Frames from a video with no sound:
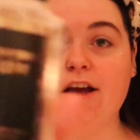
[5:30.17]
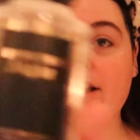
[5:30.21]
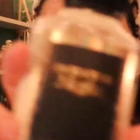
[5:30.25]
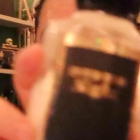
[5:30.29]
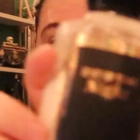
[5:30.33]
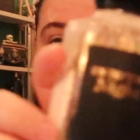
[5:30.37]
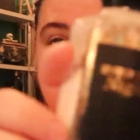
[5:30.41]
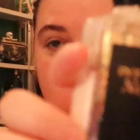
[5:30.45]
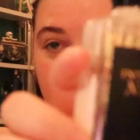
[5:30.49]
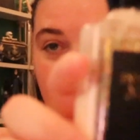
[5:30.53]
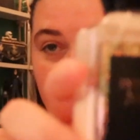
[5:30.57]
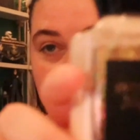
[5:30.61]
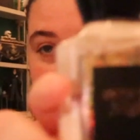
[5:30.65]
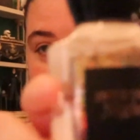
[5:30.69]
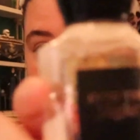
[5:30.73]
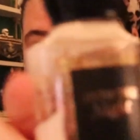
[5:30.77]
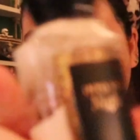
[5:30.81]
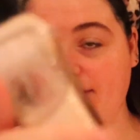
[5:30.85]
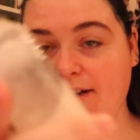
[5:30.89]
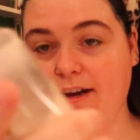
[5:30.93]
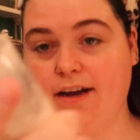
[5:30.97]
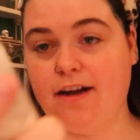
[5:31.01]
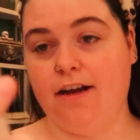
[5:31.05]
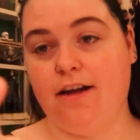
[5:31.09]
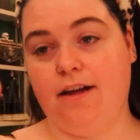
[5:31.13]
Just got
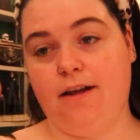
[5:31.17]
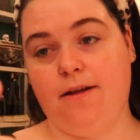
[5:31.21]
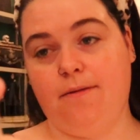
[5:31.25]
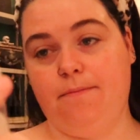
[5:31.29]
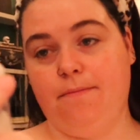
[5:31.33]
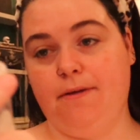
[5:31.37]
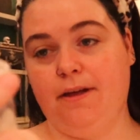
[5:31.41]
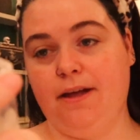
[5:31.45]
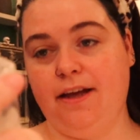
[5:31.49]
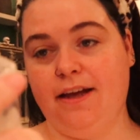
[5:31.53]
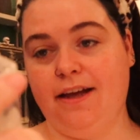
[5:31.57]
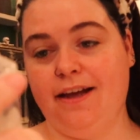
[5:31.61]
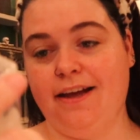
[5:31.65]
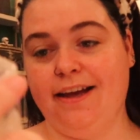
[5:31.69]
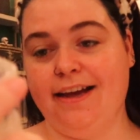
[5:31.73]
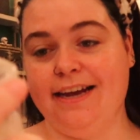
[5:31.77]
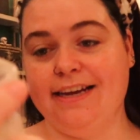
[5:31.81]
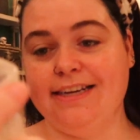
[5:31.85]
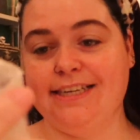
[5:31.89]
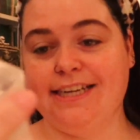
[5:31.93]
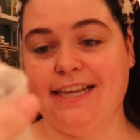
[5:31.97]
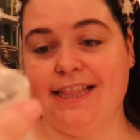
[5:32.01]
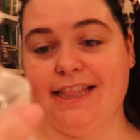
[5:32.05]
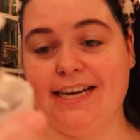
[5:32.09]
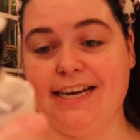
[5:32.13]
some
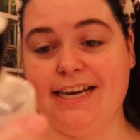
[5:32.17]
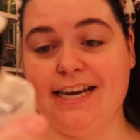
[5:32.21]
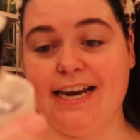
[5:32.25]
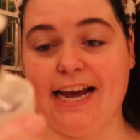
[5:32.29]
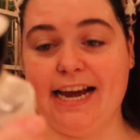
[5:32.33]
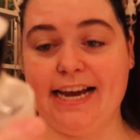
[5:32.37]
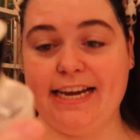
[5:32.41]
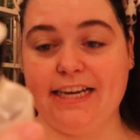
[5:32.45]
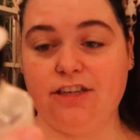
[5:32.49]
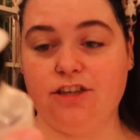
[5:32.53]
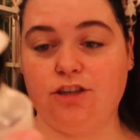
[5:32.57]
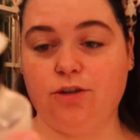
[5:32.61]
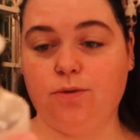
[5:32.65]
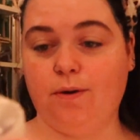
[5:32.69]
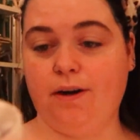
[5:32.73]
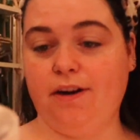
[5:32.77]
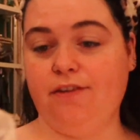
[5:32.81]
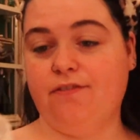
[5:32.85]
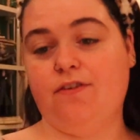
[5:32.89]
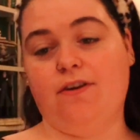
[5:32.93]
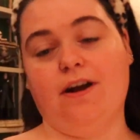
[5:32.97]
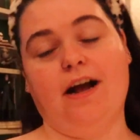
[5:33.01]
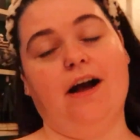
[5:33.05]
into the night 24